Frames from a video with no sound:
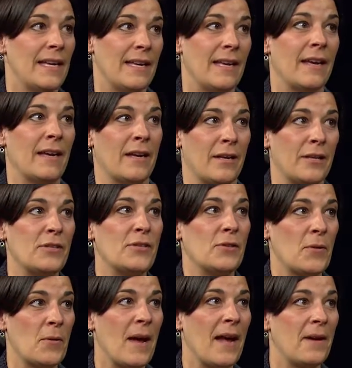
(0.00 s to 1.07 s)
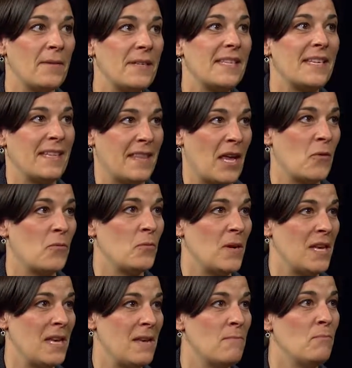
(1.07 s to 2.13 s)
Yeah, so how is it that
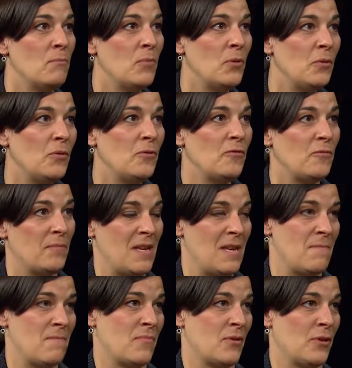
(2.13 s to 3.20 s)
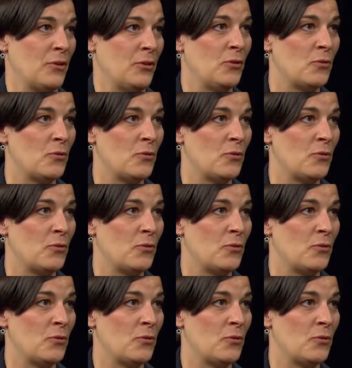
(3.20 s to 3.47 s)
we move people